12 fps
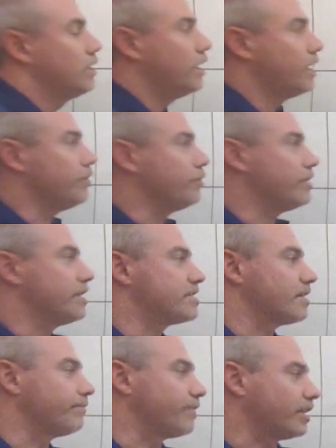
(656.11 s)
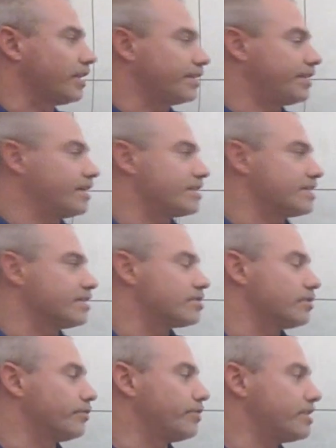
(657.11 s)
And you'd get something like this. And
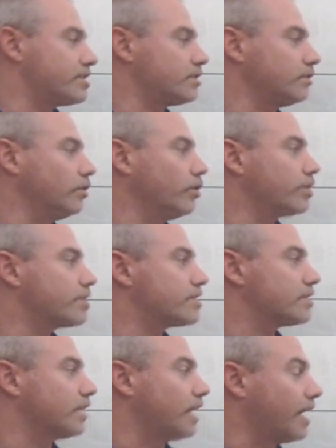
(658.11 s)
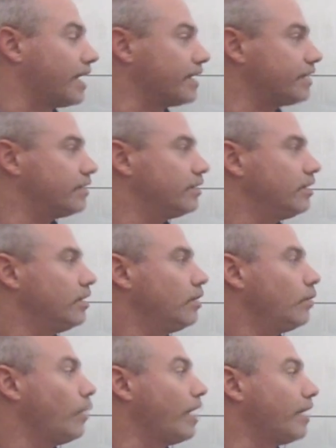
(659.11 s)
so this looks like,
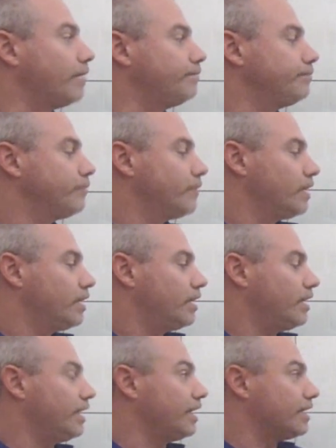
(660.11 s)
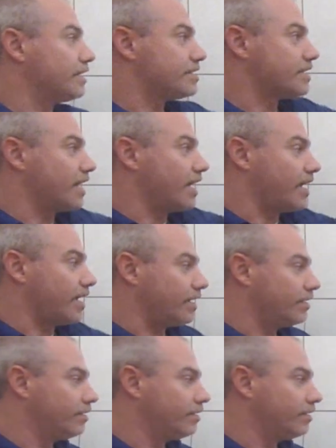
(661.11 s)
well, it is a